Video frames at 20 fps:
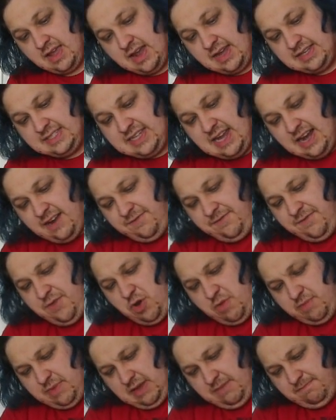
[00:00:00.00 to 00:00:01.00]
I started
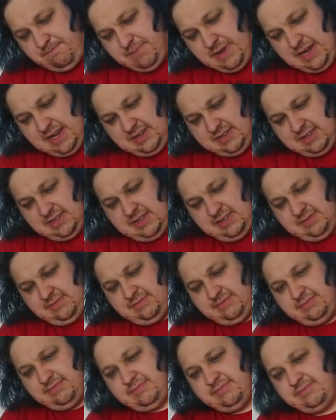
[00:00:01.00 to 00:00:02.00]
filming, but
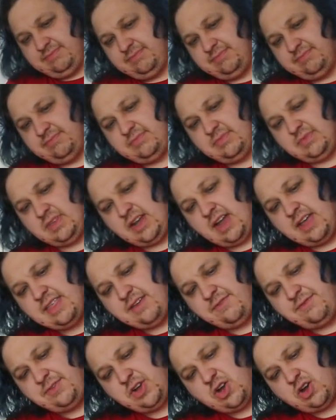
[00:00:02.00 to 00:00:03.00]
I
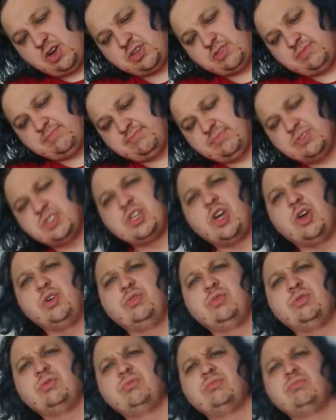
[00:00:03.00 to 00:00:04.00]
then forgot.
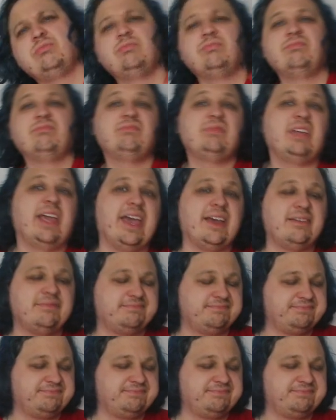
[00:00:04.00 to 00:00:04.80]
So, yeah.